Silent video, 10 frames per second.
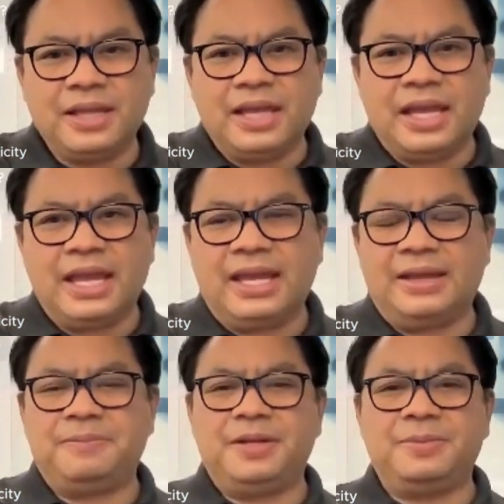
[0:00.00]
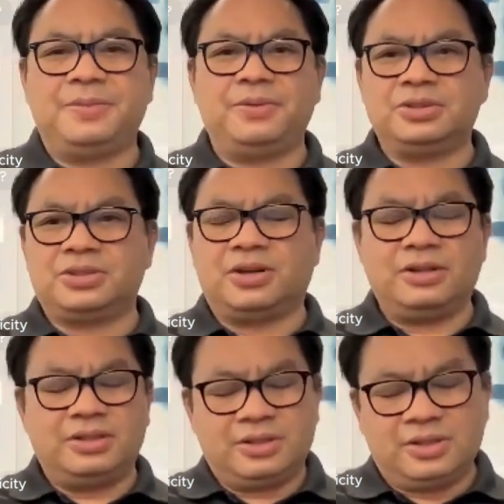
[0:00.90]
and people start,
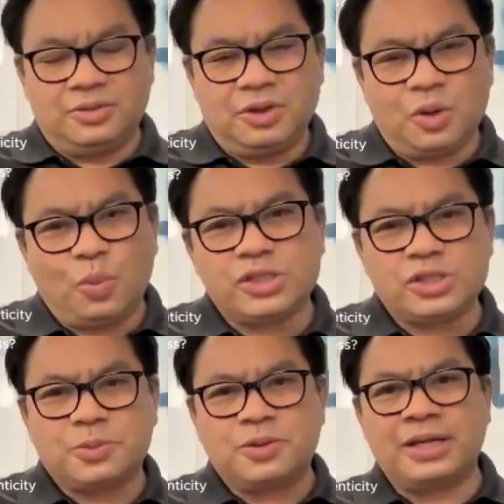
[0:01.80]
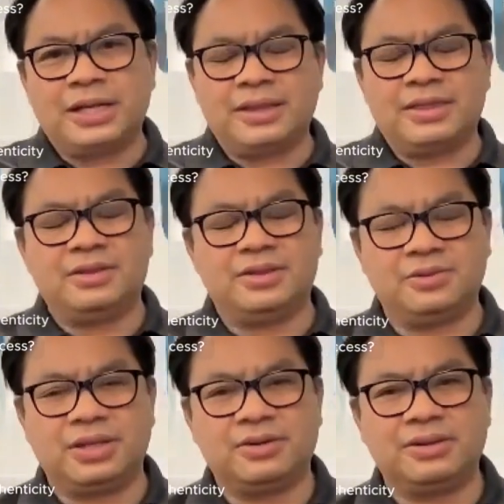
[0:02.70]
whispering to
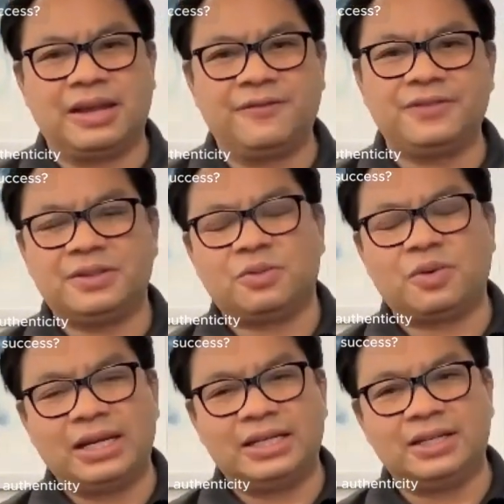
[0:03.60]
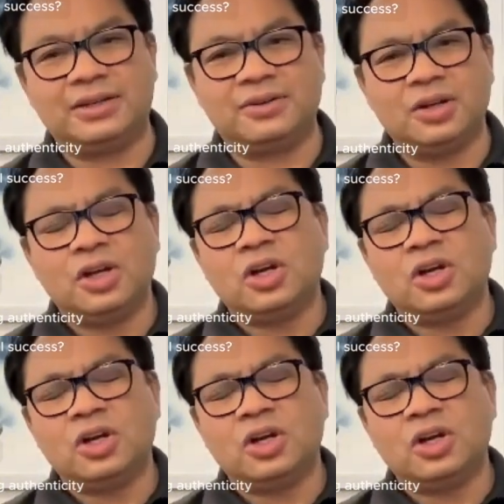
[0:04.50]
their left and right ear,